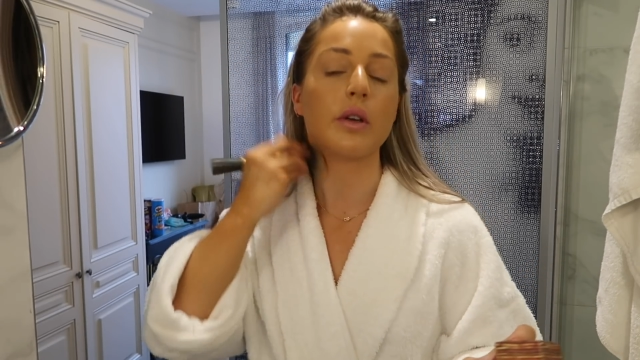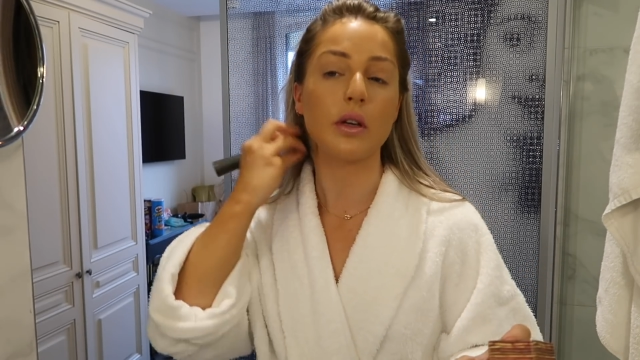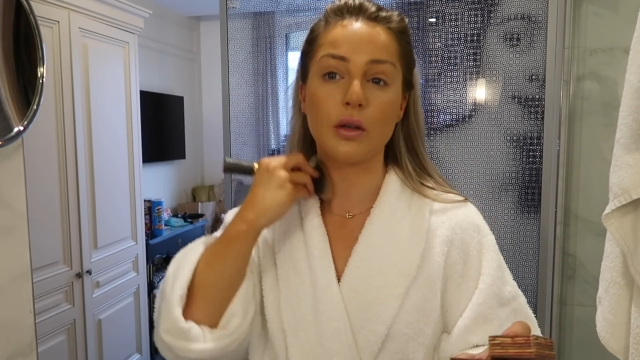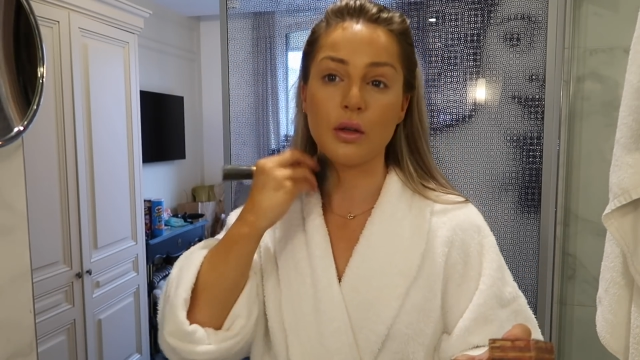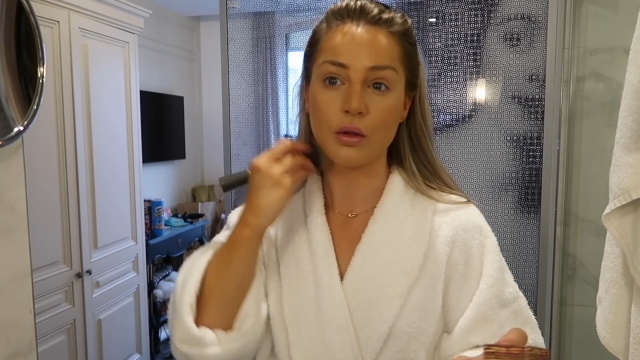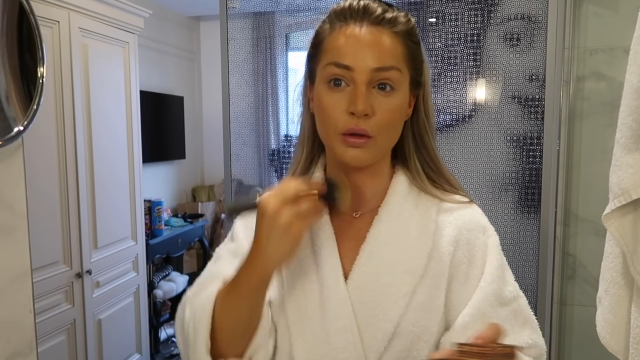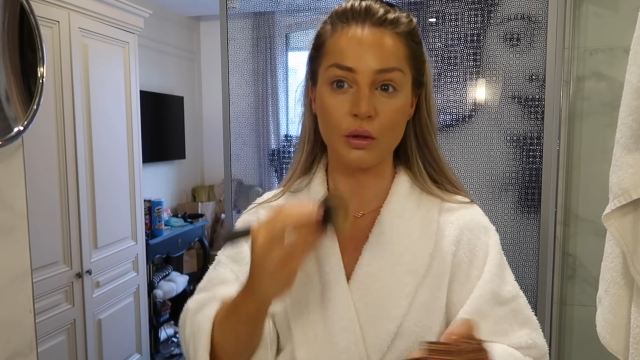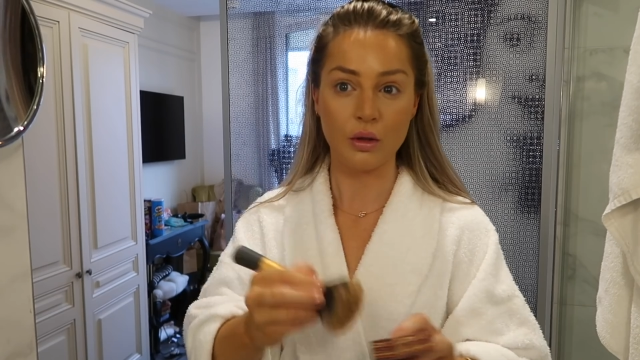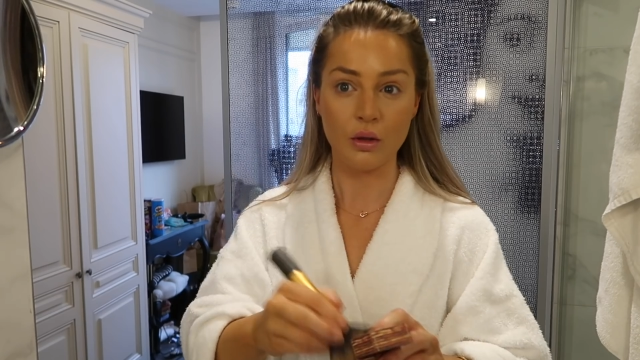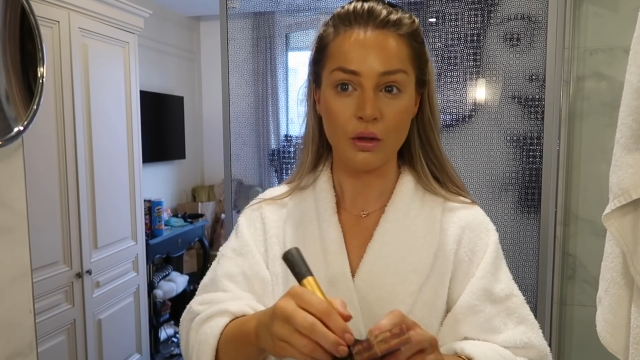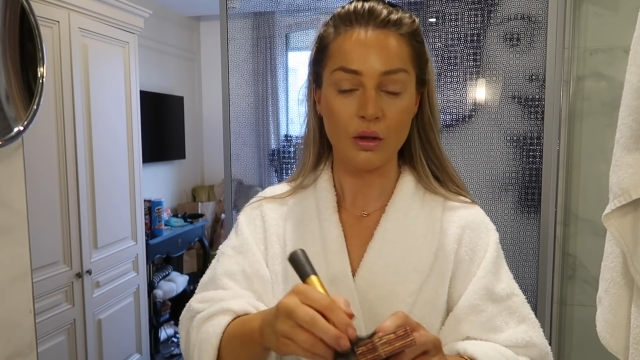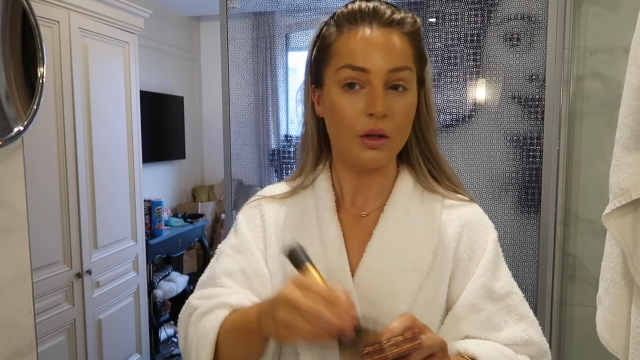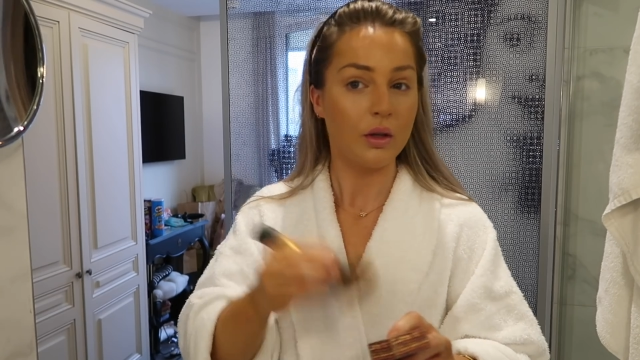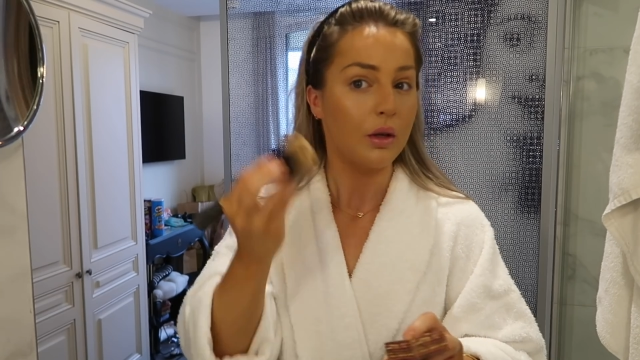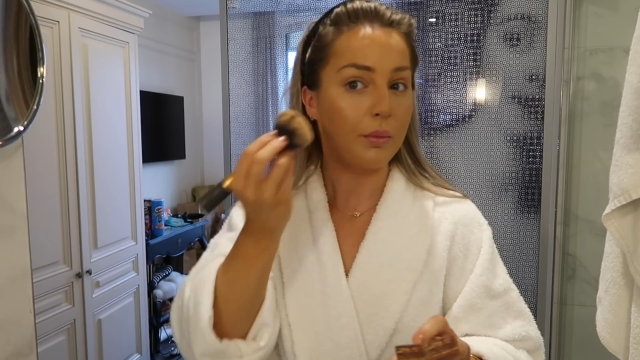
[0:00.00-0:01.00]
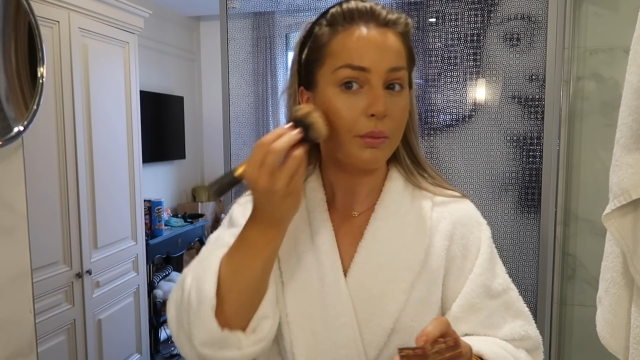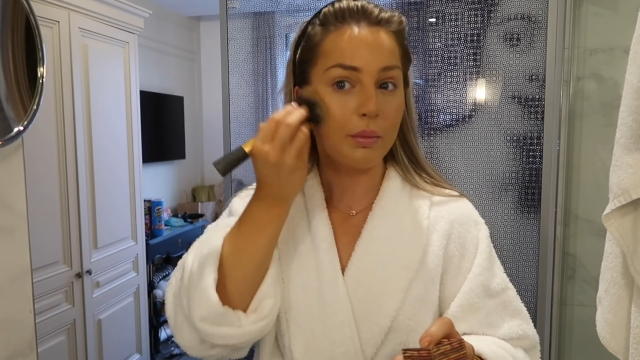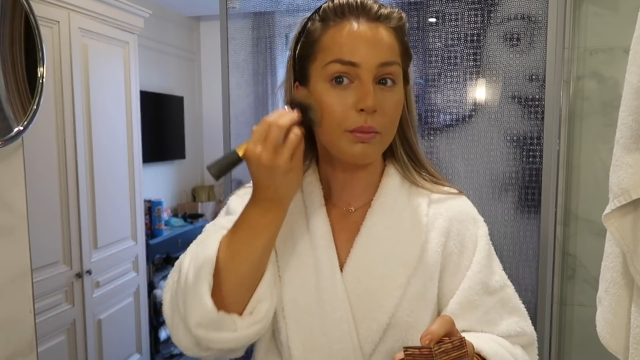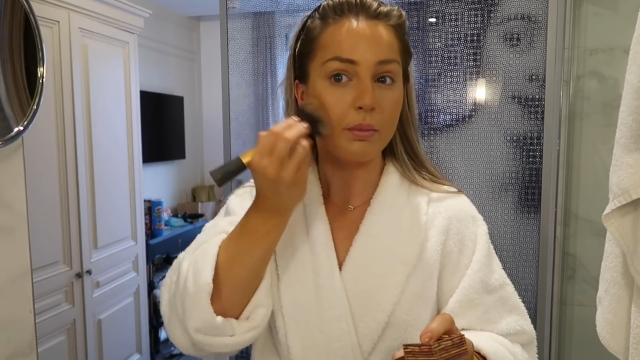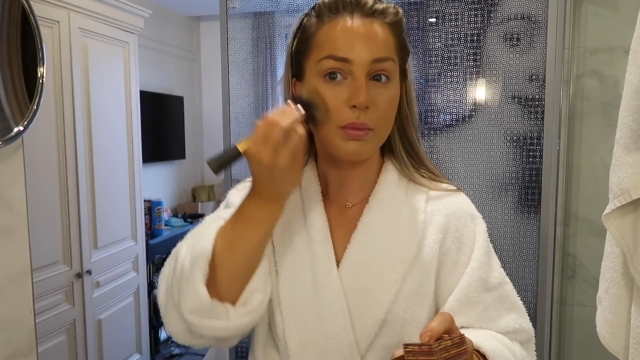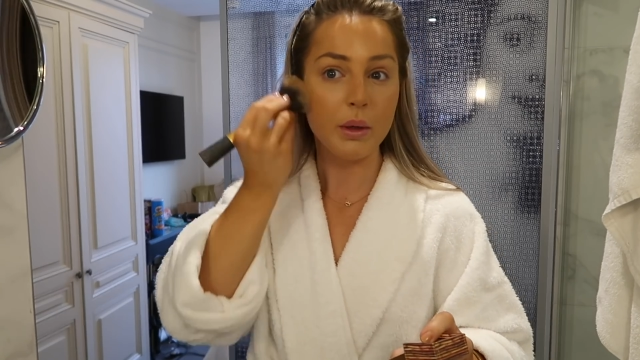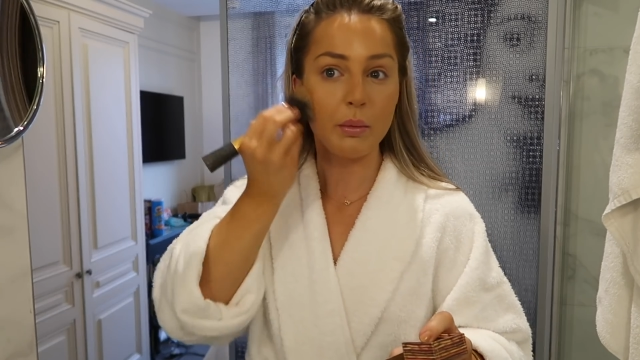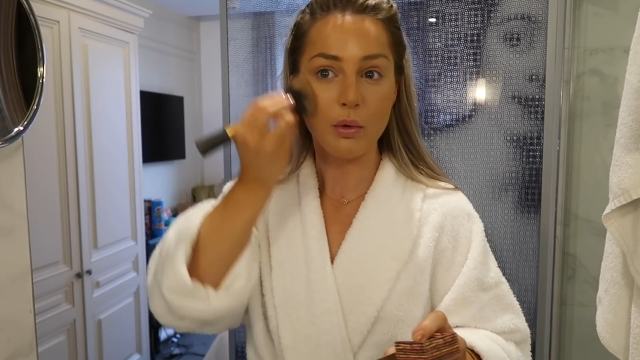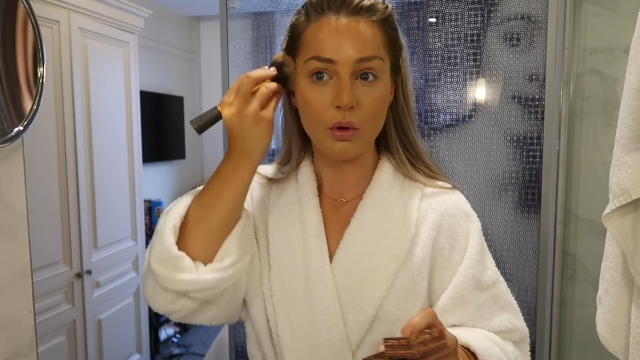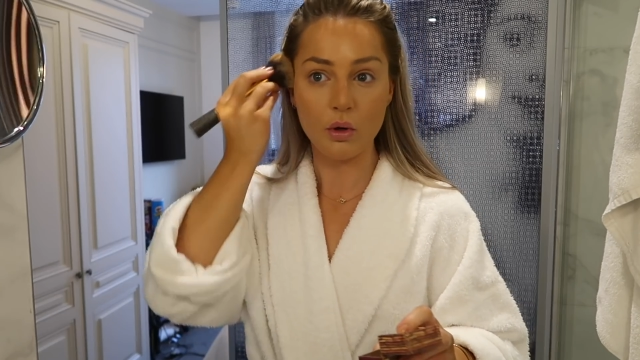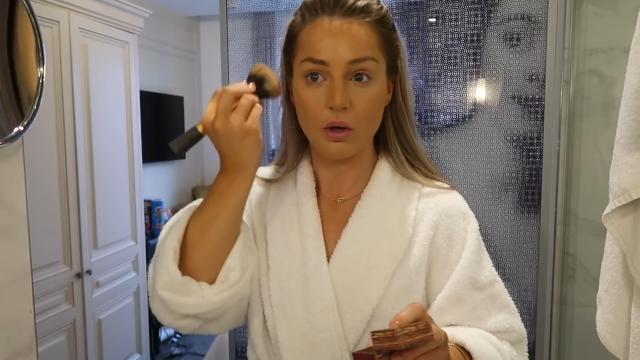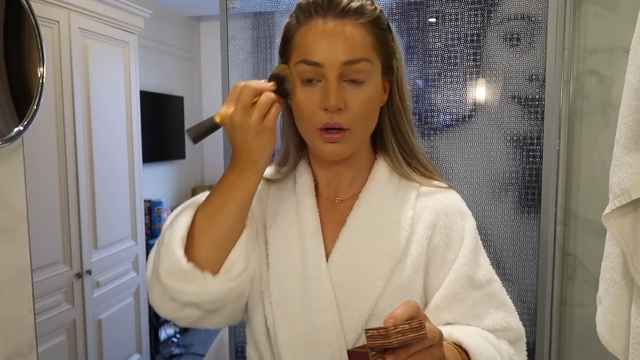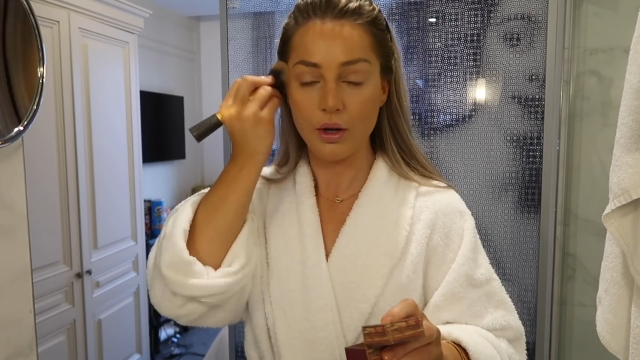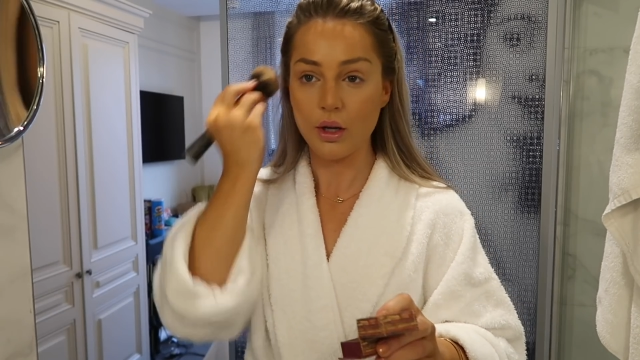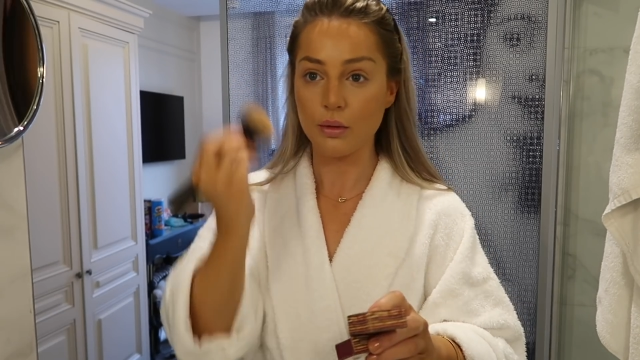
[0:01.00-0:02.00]
it a bit more
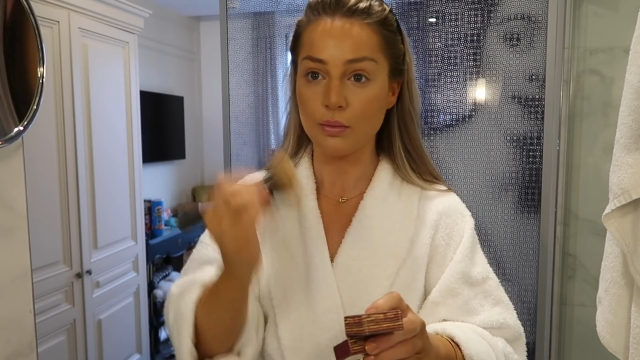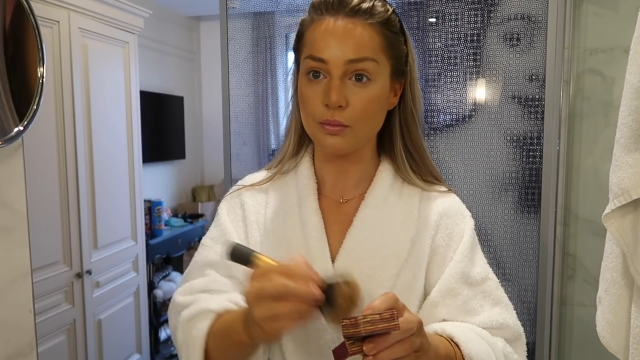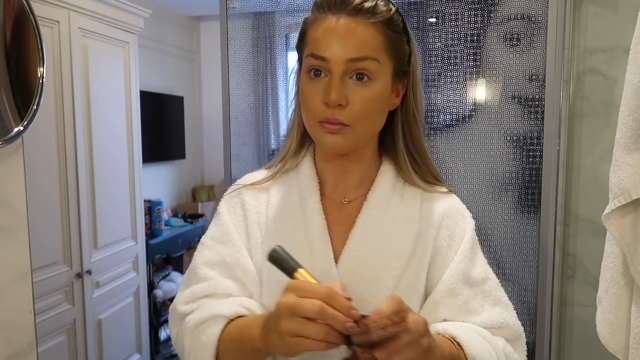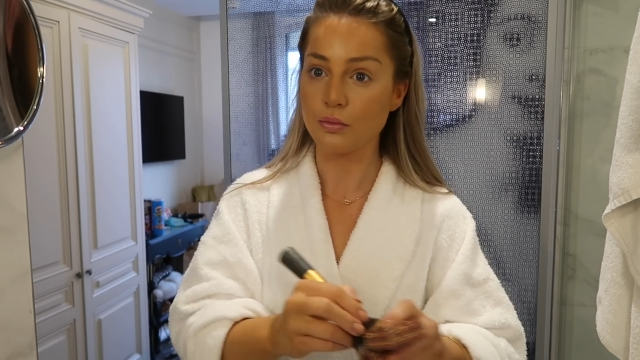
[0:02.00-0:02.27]
colour.